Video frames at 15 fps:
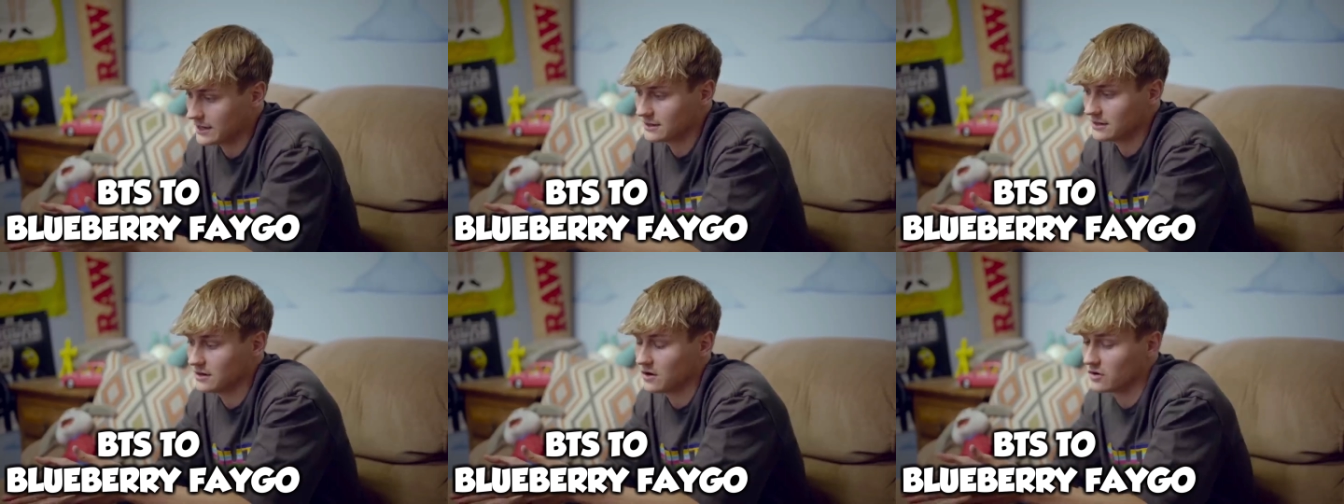
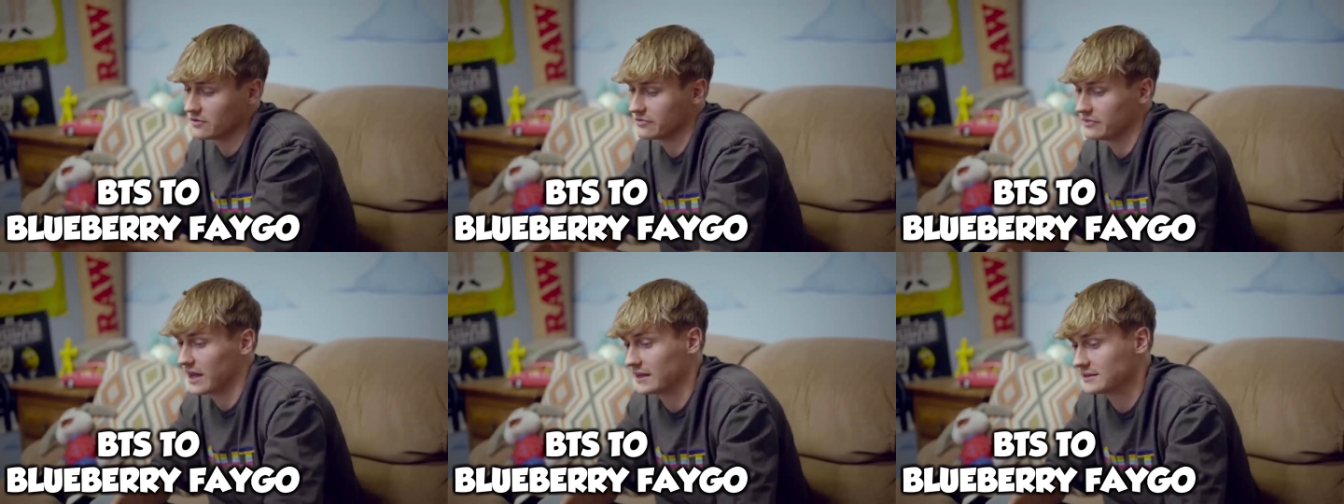didn't know
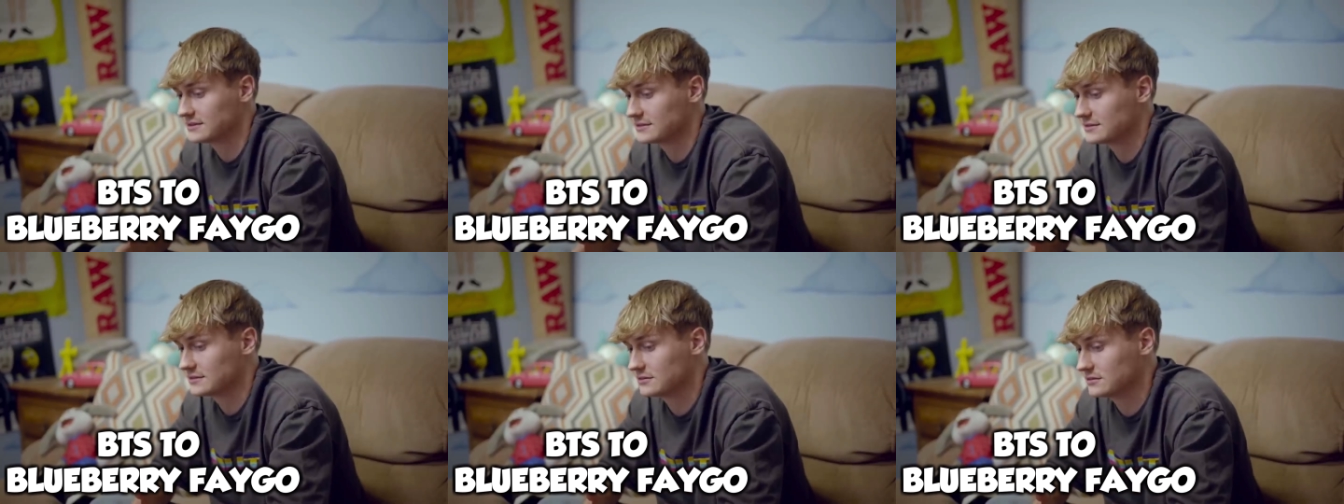if
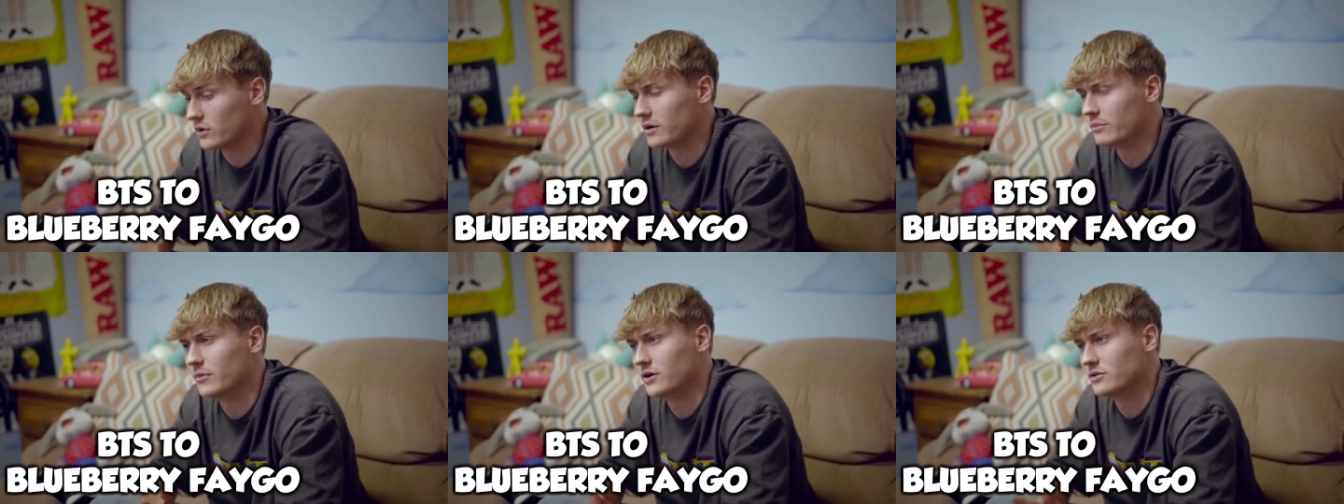that's
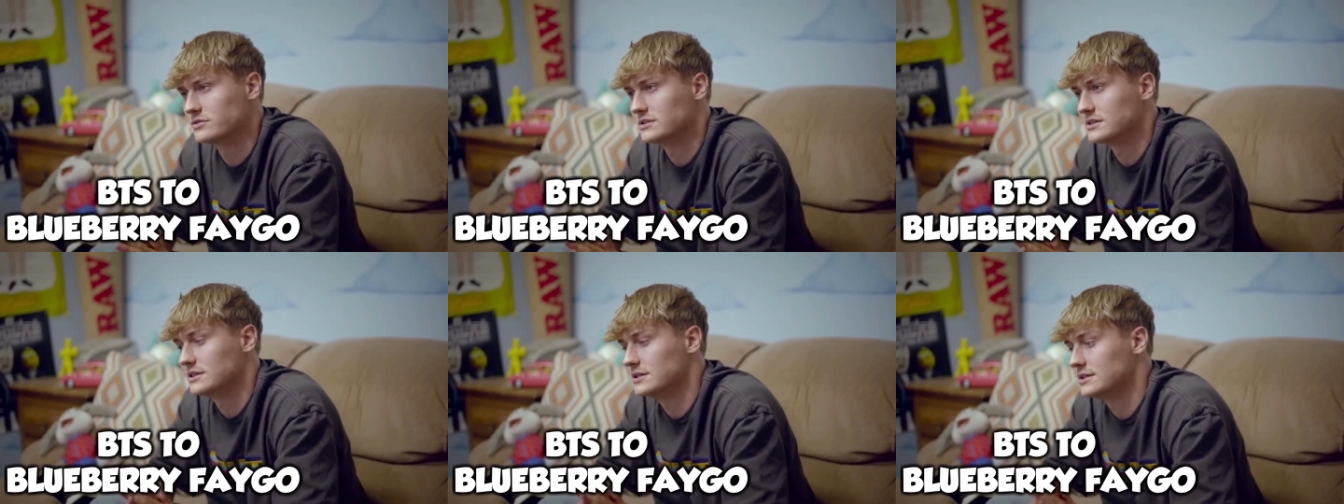where
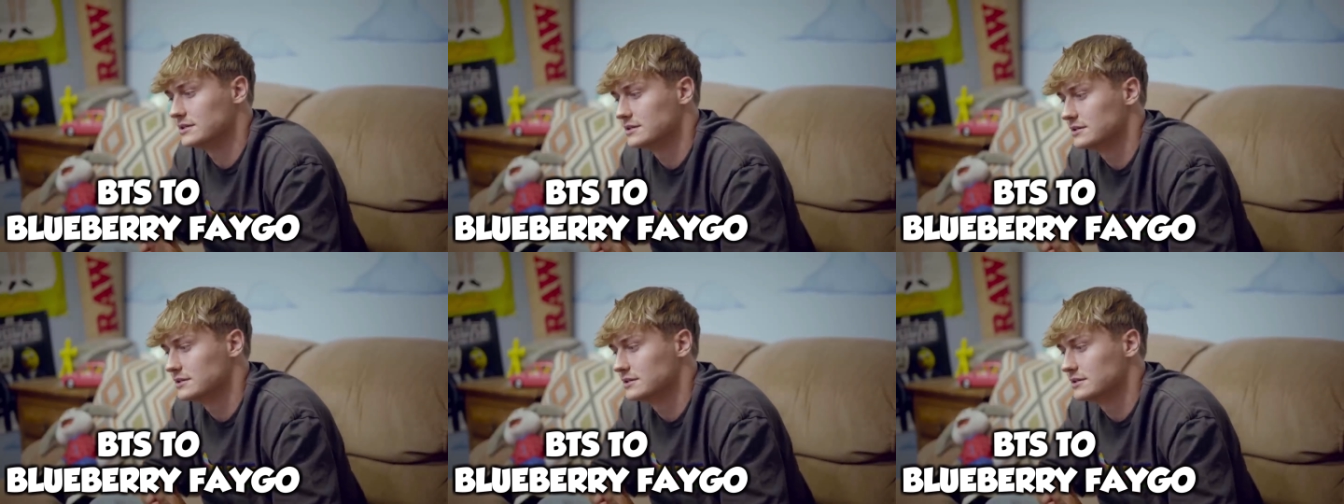Mosey